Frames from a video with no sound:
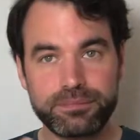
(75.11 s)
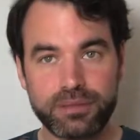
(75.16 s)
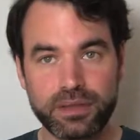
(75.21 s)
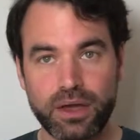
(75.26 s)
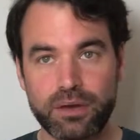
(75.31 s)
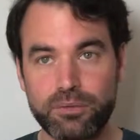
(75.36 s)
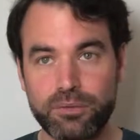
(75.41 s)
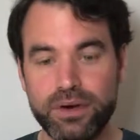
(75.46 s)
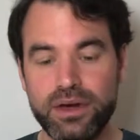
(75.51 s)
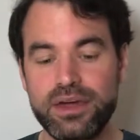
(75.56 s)

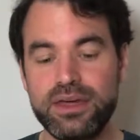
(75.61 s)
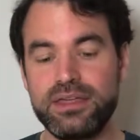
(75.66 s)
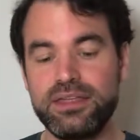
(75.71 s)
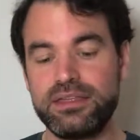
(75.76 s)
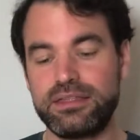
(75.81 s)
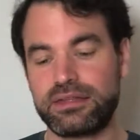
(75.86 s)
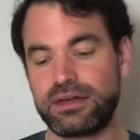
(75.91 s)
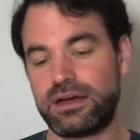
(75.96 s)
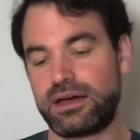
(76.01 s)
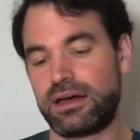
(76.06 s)

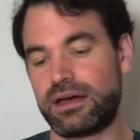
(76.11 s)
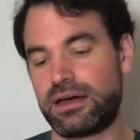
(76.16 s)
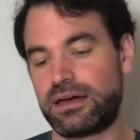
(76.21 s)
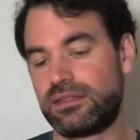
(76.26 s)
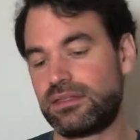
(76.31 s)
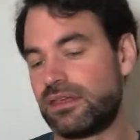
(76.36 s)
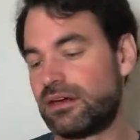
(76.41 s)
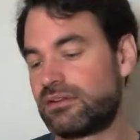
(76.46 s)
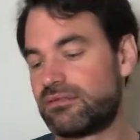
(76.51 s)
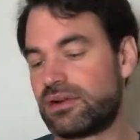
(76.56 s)
with
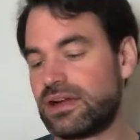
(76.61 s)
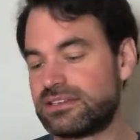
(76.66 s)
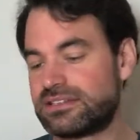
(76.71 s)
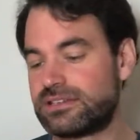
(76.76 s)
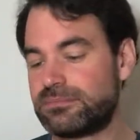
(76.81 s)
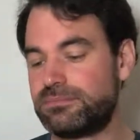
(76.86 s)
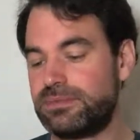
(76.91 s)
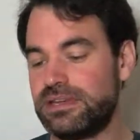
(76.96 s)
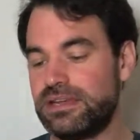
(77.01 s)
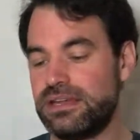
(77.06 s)
the
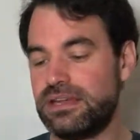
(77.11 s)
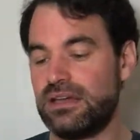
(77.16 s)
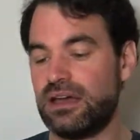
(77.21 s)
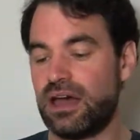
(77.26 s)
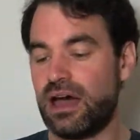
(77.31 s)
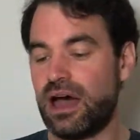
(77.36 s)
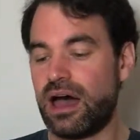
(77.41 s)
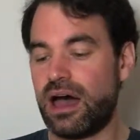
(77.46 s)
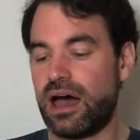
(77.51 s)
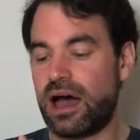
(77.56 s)
recipe
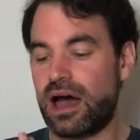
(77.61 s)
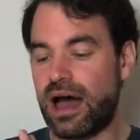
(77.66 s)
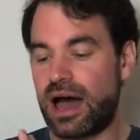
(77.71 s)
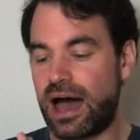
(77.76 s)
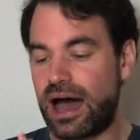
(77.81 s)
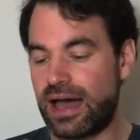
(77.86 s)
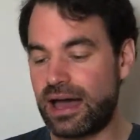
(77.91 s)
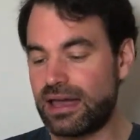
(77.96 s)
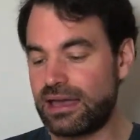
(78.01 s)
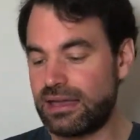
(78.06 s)

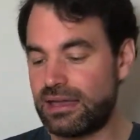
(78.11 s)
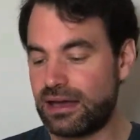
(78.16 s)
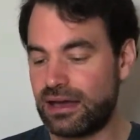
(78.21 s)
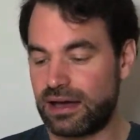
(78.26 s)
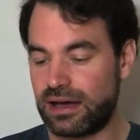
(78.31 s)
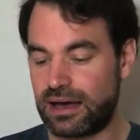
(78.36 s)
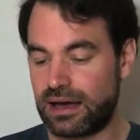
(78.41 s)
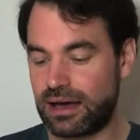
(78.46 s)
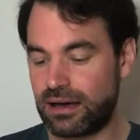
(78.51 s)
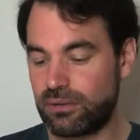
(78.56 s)
I
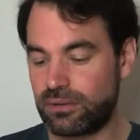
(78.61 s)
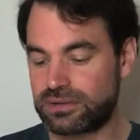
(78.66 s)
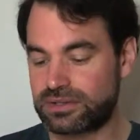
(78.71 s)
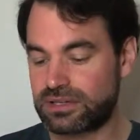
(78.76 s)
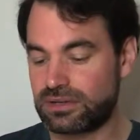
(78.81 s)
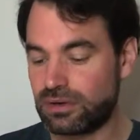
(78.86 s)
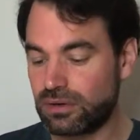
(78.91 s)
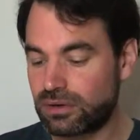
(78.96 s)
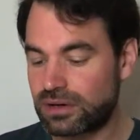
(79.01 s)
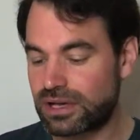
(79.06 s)
was
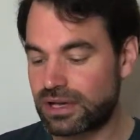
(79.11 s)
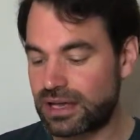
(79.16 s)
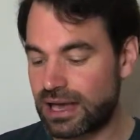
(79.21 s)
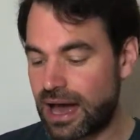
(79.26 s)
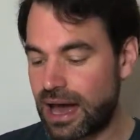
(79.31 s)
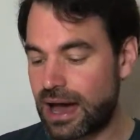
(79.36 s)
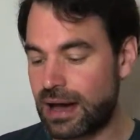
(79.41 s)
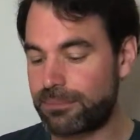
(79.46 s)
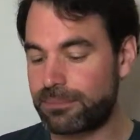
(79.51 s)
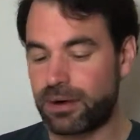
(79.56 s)
looking
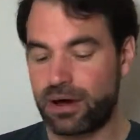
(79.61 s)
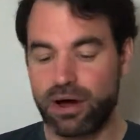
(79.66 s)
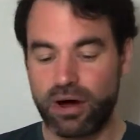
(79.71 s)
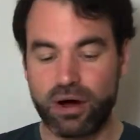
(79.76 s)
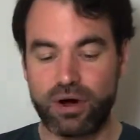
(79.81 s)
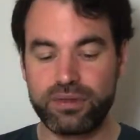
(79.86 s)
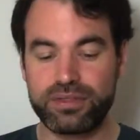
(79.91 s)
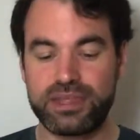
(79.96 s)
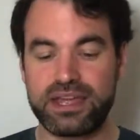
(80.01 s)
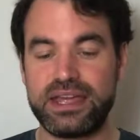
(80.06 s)
up
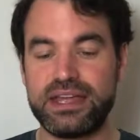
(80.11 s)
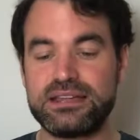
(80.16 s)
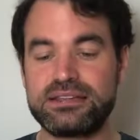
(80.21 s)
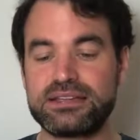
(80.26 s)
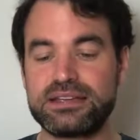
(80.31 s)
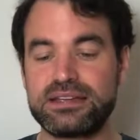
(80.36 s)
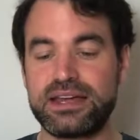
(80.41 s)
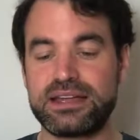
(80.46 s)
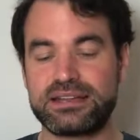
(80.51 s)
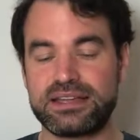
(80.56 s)
on the
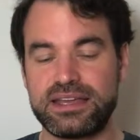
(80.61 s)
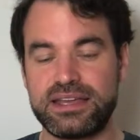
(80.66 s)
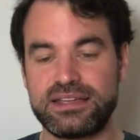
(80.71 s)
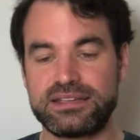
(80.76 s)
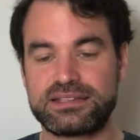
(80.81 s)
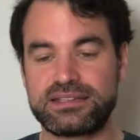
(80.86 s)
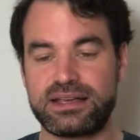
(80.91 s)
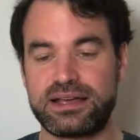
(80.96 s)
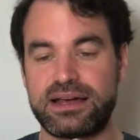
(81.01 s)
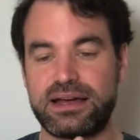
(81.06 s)
internet?
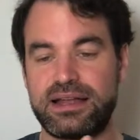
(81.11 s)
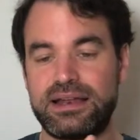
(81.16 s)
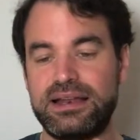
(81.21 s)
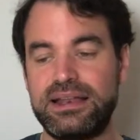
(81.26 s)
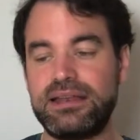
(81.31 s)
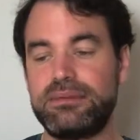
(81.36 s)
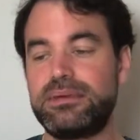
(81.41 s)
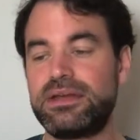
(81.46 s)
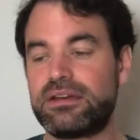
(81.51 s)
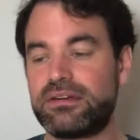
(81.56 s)
It's a
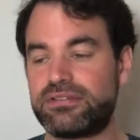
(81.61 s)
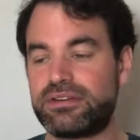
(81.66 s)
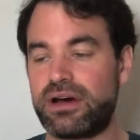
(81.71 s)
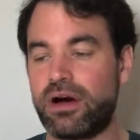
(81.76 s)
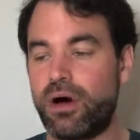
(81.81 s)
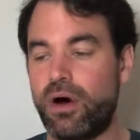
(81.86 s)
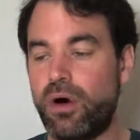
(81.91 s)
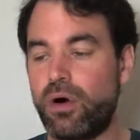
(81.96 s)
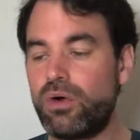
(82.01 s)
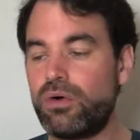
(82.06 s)
little bit of an
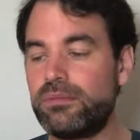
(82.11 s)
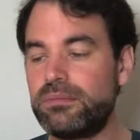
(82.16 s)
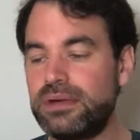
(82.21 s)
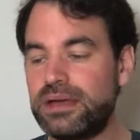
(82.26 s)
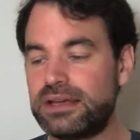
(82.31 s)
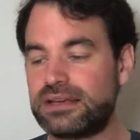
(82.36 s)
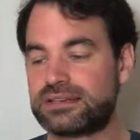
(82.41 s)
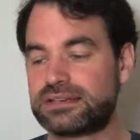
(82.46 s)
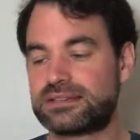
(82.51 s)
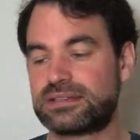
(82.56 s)
own
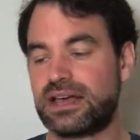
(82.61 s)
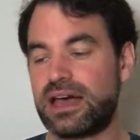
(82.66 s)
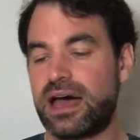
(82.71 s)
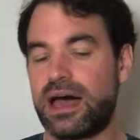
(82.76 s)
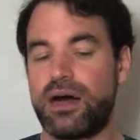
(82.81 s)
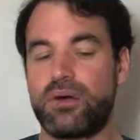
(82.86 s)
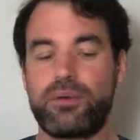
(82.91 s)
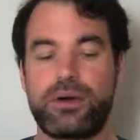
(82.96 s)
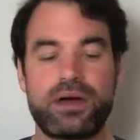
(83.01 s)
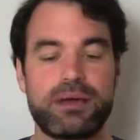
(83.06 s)
mix
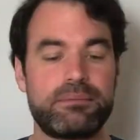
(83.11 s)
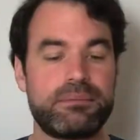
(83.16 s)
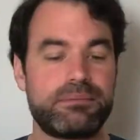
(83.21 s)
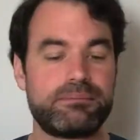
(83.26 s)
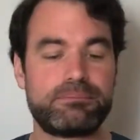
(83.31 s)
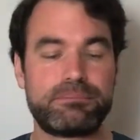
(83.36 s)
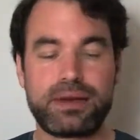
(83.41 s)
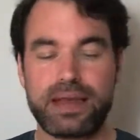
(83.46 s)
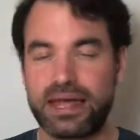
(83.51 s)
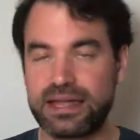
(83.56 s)
when
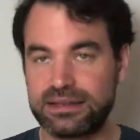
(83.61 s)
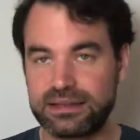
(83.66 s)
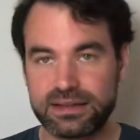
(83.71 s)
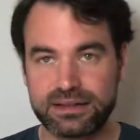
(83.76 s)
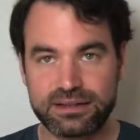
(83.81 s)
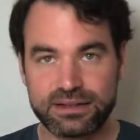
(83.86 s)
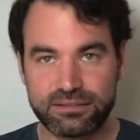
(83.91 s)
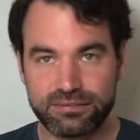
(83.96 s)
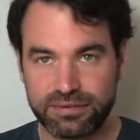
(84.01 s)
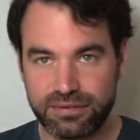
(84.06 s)
blend
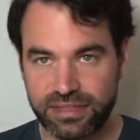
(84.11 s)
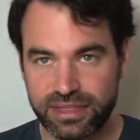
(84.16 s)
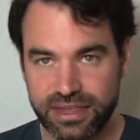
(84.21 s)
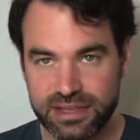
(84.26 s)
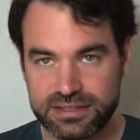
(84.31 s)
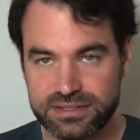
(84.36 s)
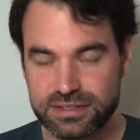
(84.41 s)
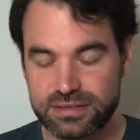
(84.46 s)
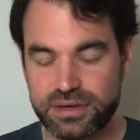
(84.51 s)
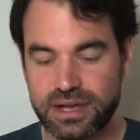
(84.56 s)
different
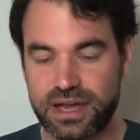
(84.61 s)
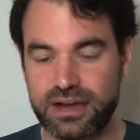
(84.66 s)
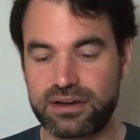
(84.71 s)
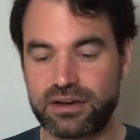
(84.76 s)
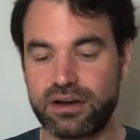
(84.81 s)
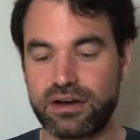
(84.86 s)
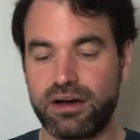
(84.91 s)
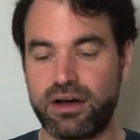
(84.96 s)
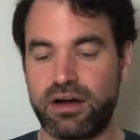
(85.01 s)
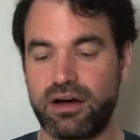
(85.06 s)
things
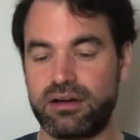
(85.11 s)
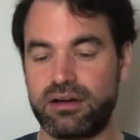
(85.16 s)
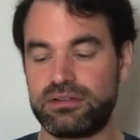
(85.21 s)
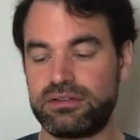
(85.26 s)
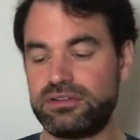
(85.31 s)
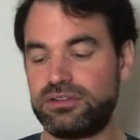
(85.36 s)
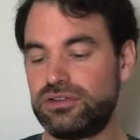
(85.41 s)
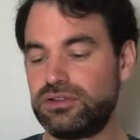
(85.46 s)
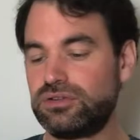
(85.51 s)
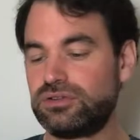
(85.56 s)
together
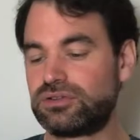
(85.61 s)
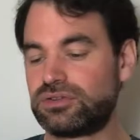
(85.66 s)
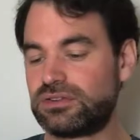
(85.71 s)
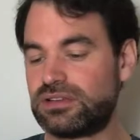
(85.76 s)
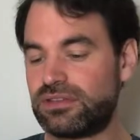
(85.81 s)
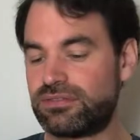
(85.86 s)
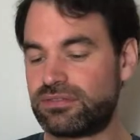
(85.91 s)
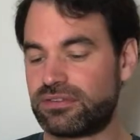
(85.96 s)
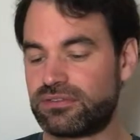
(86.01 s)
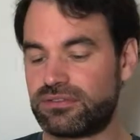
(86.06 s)
due to
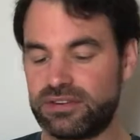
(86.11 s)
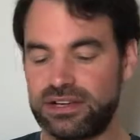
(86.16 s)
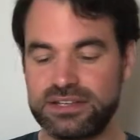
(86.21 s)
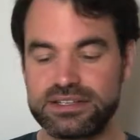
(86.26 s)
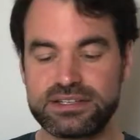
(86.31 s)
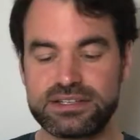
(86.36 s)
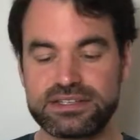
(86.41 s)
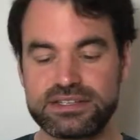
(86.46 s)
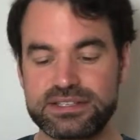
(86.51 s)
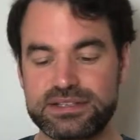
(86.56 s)
different
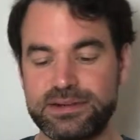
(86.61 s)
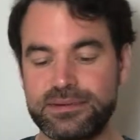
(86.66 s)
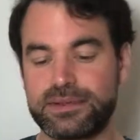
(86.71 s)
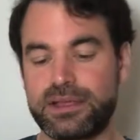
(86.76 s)
reasons.